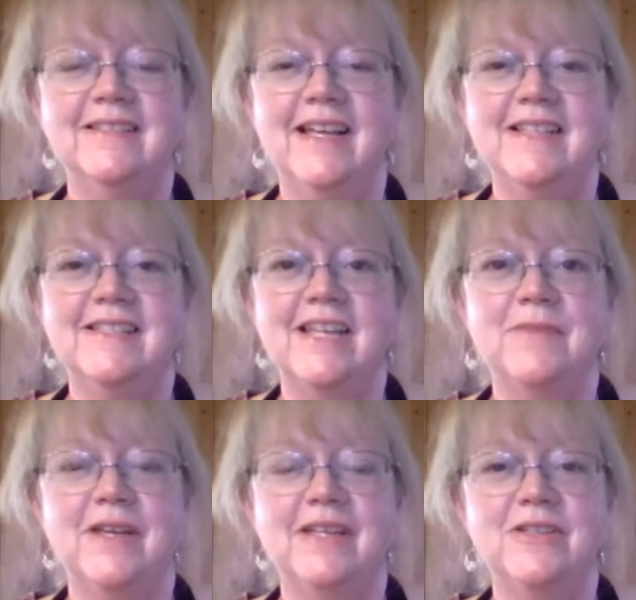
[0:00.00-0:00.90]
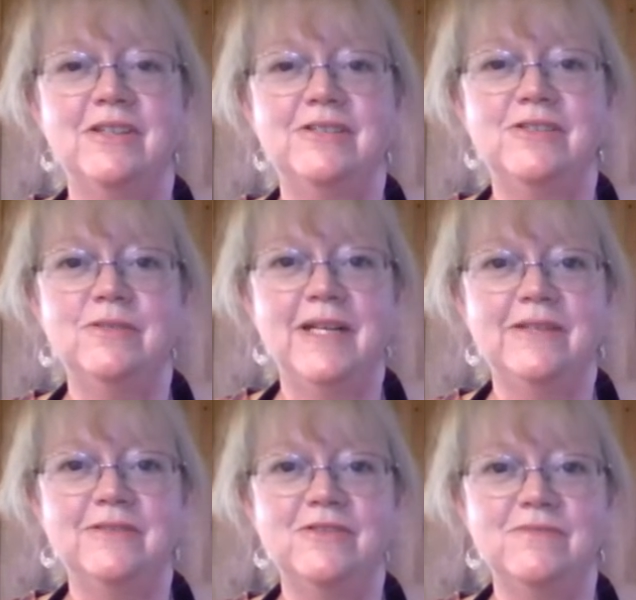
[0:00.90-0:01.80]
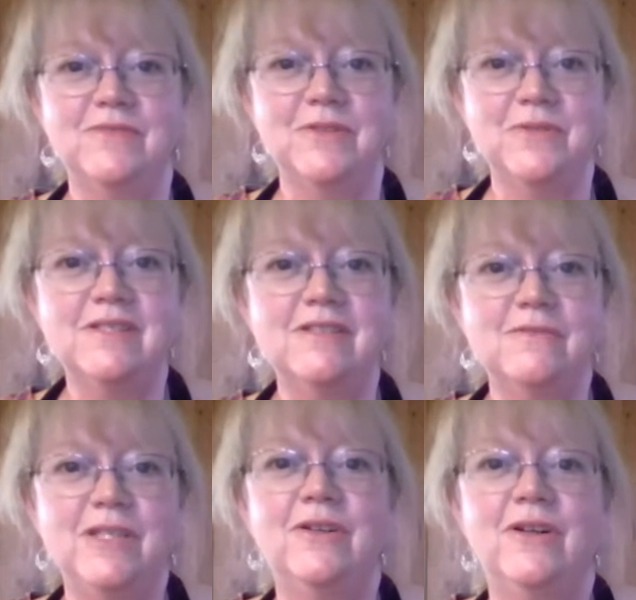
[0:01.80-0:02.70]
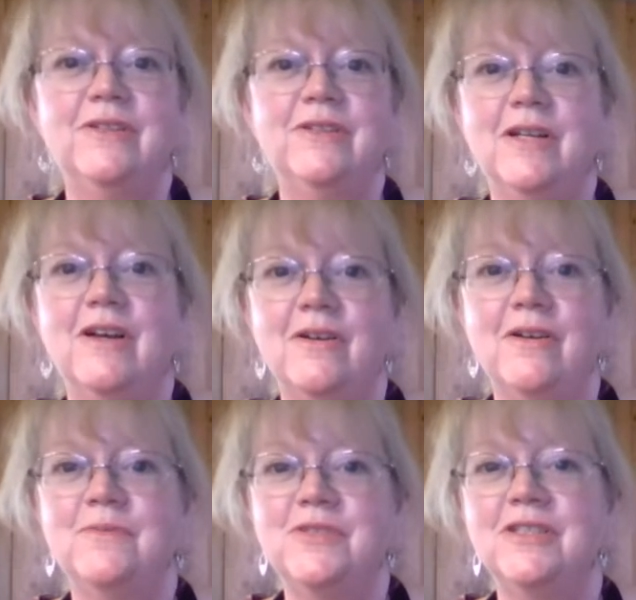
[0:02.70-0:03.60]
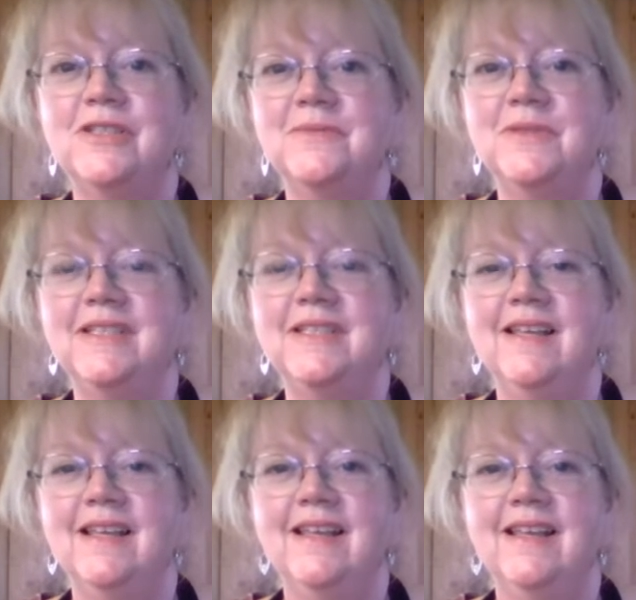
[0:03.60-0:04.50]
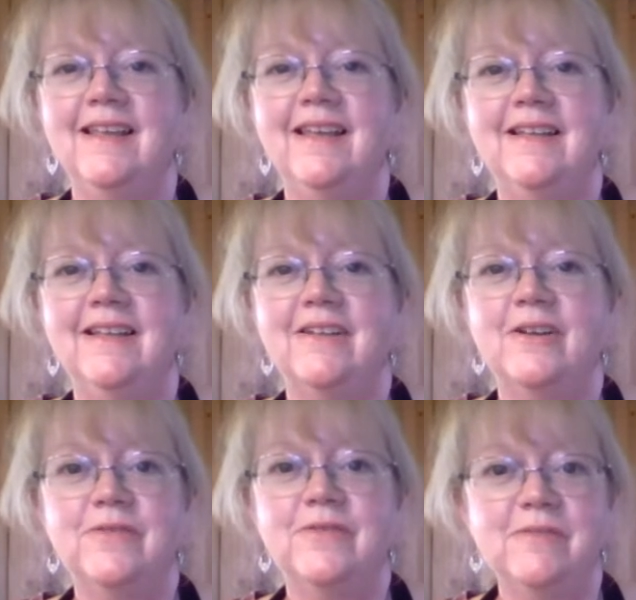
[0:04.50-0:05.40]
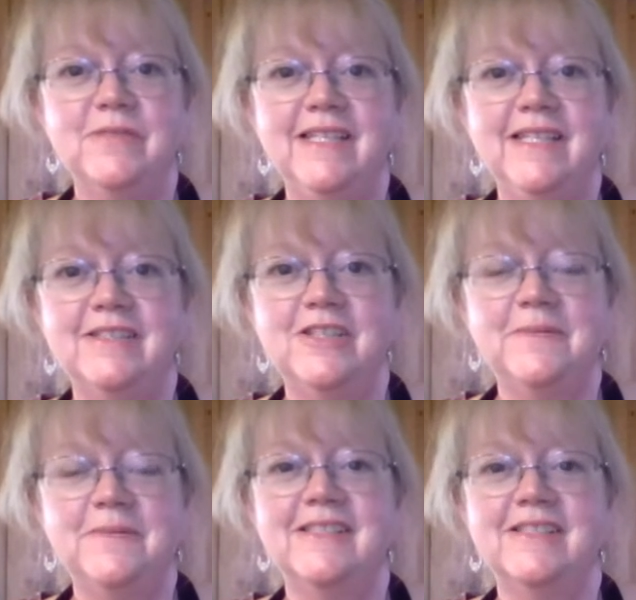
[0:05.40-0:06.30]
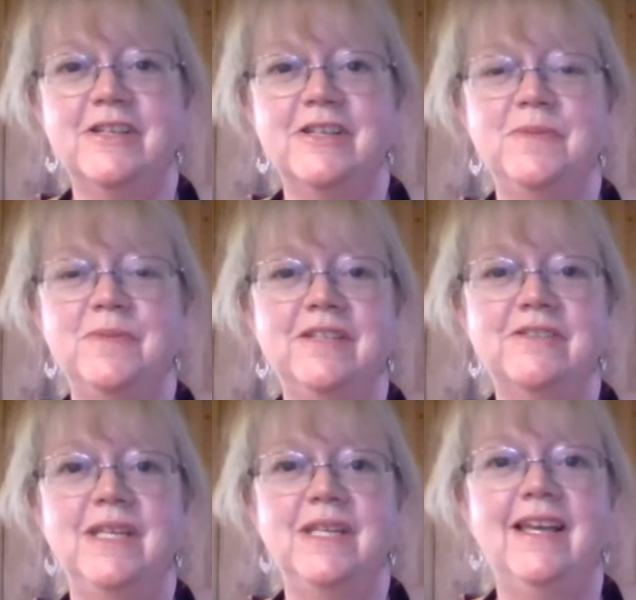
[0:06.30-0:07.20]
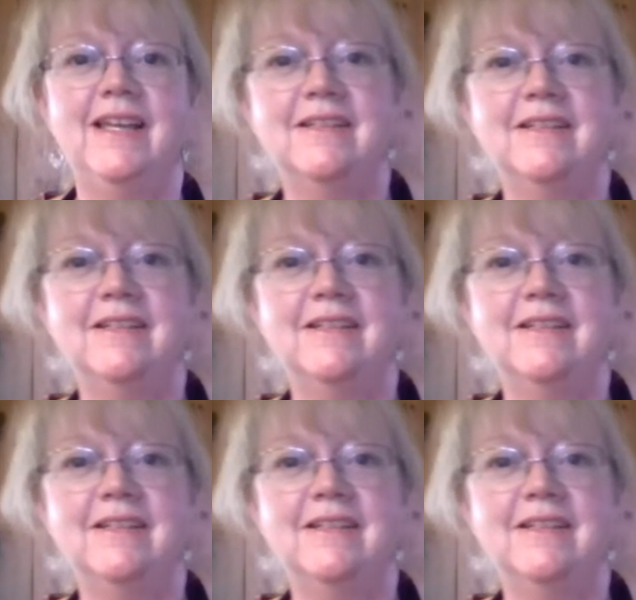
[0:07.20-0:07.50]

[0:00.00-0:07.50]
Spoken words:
Last time I talked to you about the reason we called our home Chickenwood, and our family had dubbed it such because we had